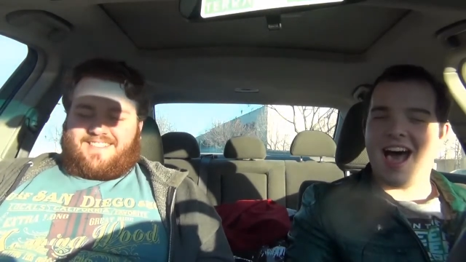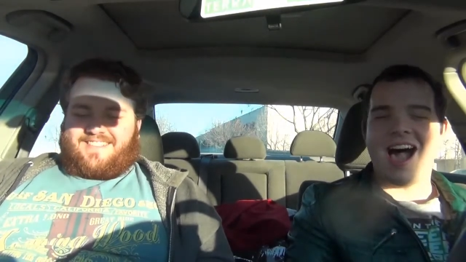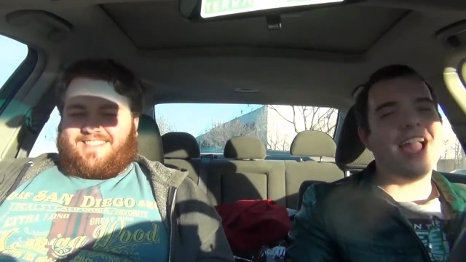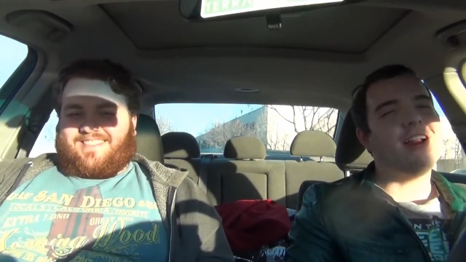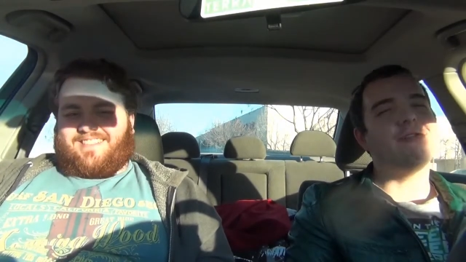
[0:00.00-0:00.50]

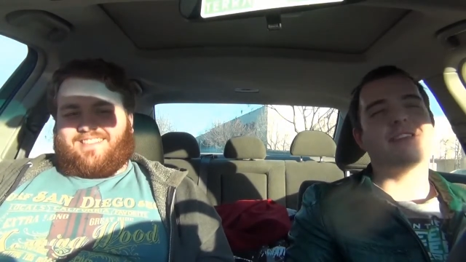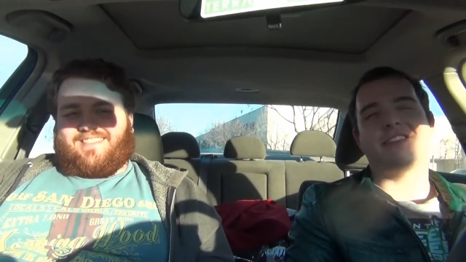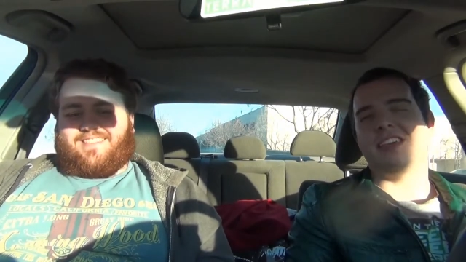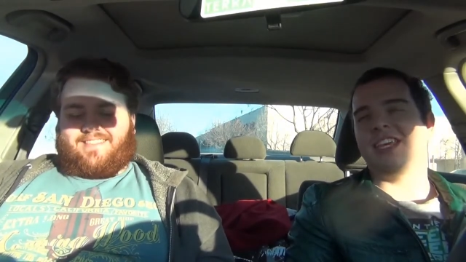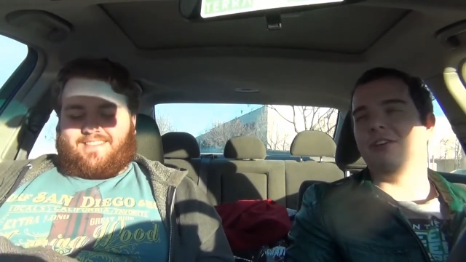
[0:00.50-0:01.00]
Speaker 1: I don't
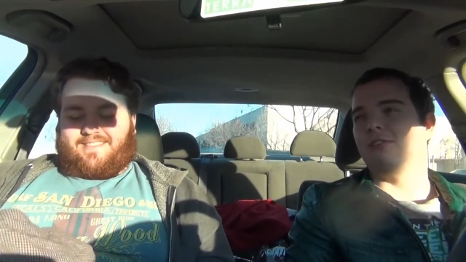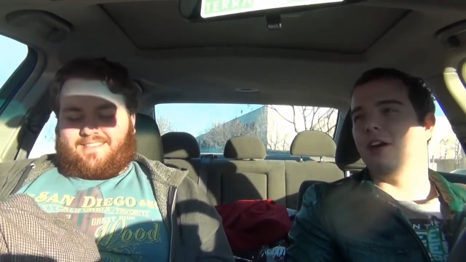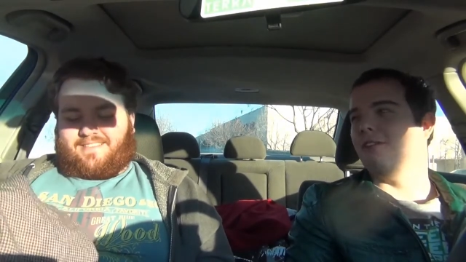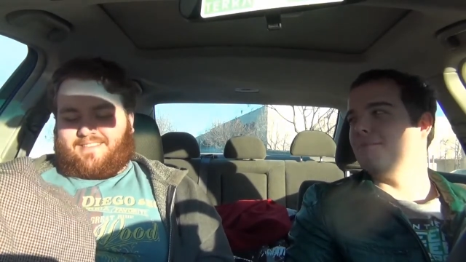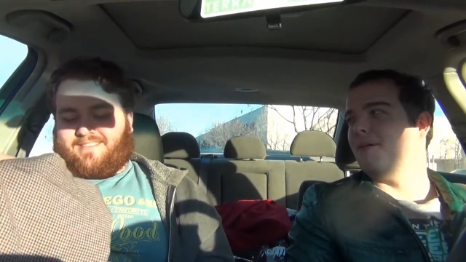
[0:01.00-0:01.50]
think you
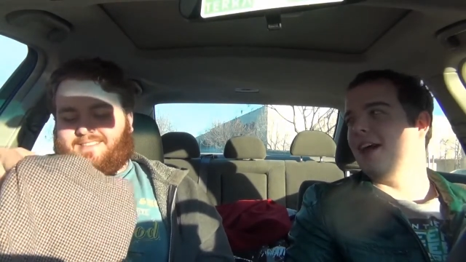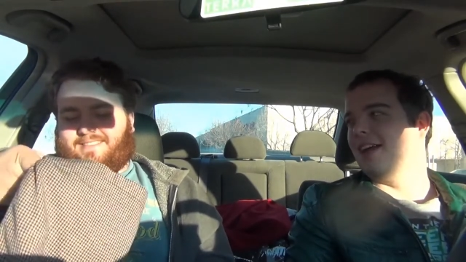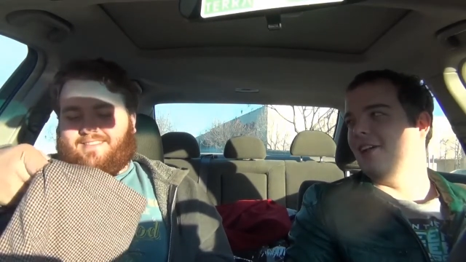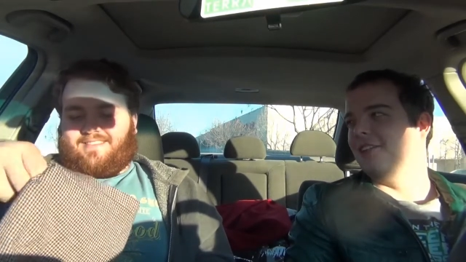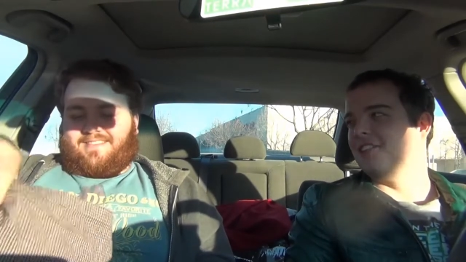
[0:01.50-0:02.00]
know what
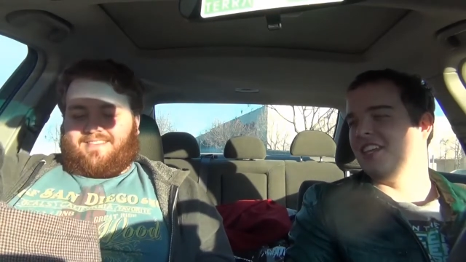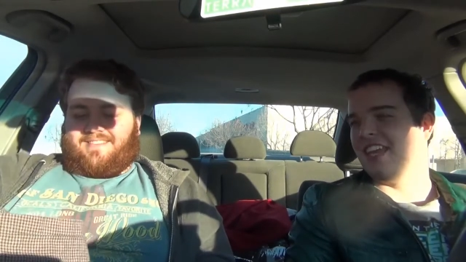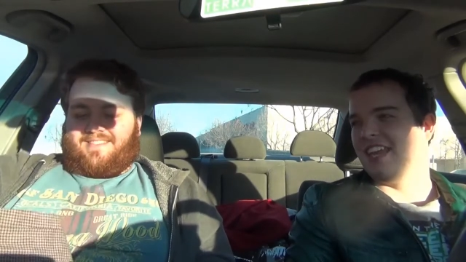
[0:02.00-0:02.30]
biology